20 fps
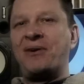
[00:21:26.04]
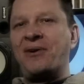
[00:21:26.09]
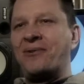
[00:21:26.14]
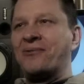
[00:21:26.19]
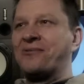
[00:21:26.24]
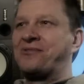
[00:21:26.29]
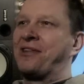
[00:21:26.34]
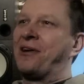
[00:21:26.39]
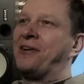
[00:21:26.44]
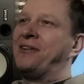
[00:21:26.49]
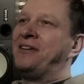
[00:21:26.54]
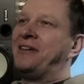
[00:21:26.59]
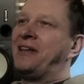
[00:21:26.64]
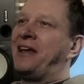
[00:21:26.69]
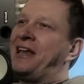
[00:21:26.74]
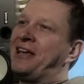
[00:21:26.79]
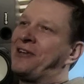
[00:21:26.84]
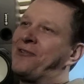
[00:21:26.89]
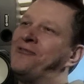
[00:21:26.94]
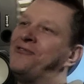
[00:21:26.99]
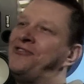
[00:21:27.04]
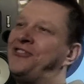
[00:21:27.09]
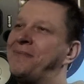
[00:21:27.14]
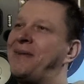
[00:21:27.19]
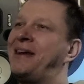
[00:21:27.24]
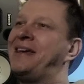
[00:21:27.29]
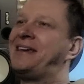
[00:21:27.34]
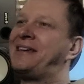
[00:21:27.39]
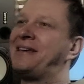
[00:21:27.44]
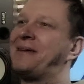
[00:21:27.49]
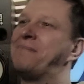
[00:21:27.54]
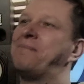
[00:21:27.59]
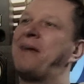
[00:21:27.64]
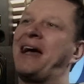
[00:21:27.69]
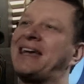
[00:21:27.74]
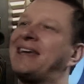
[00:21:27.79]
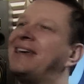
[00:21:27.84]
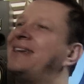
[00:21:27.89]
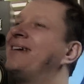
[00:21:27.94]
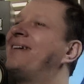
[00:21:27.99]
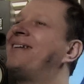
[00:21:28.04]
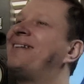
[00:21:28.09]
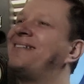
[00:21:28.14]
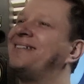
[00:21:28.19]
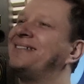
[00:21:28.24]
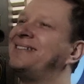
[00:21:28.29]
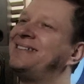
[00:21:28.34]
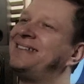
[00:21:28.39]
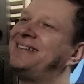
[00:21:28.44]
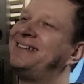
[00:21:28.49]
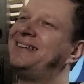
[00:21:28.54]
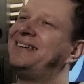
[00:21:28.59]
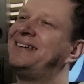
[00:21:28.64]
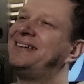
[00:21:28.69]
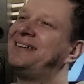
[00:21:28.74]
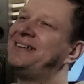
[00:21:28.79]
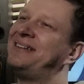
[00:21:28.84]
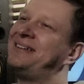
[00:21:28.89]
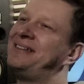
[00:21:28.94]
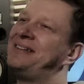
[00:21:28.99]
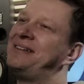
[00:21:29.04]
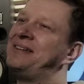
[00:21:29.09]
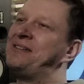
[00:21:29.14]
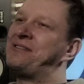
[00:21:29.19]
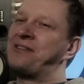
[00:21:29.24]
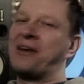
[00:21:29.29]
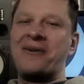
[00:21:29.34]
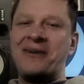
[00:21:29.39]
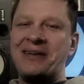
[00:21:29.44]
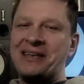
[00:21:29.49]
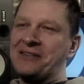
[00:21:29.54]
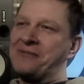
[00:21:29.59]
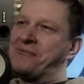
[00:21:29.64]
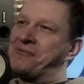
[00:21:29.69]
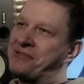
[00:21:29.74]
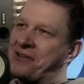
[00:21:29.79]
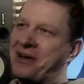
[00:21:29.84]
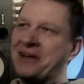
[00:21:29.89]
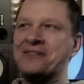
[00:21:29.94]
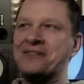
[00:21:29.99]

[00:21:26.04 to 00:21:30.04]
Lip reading: also, you know, they call Jamaica Back-a-Yard. So it was like